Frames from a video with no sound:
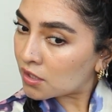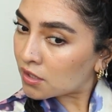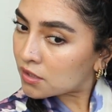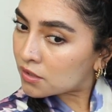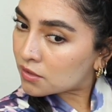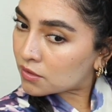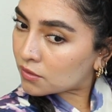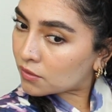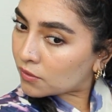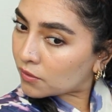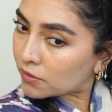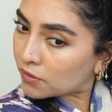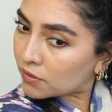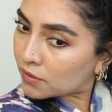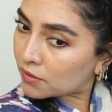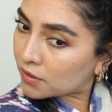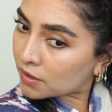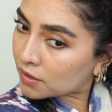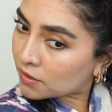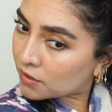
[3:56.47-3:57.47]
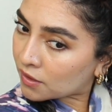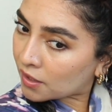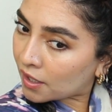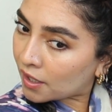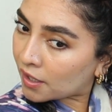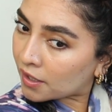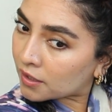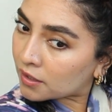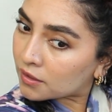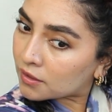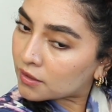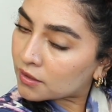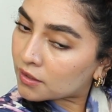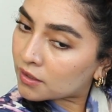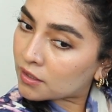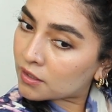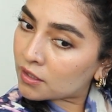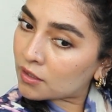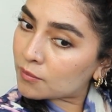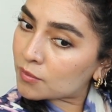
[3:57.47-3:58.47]
So that,
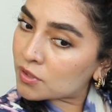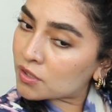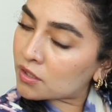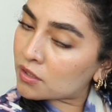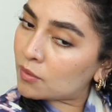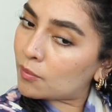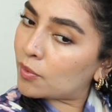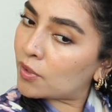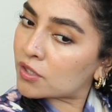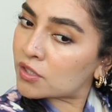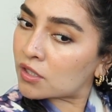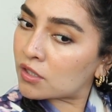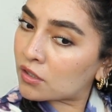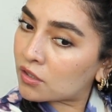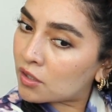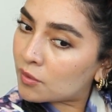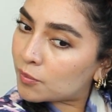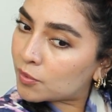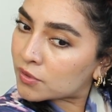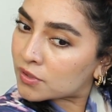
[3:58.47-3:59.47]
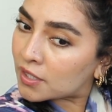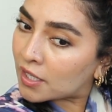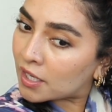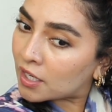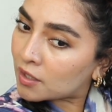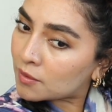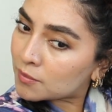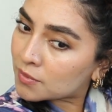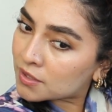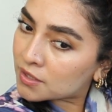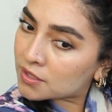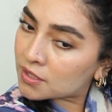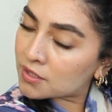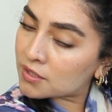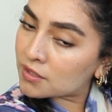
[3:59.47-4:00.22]
and I'm just gonna brush it a couple times,